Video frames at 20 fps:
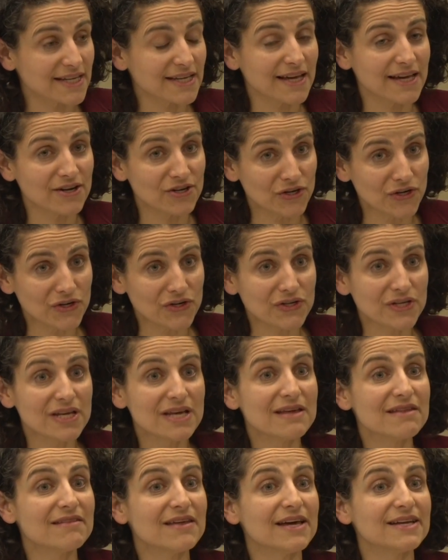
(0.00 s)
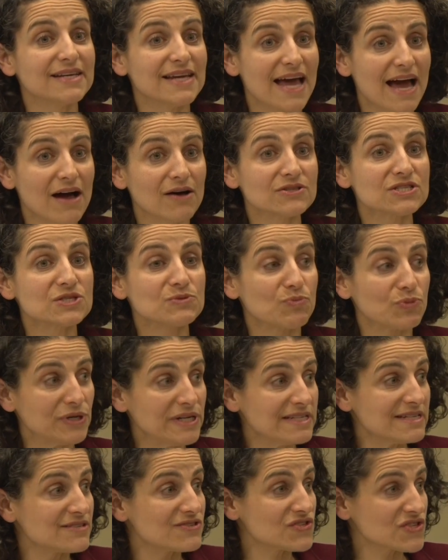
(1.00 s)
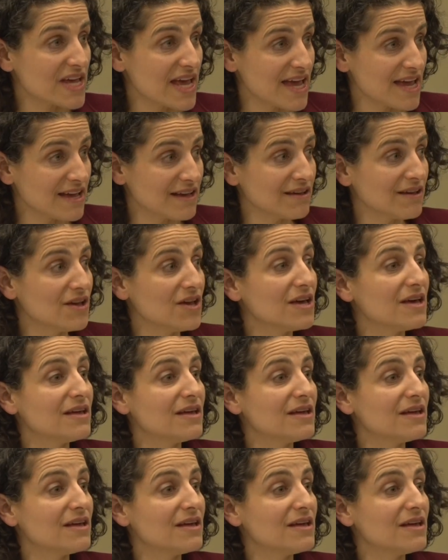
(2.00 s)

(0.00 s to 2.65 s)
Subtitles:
And I heard that now Sprint is saying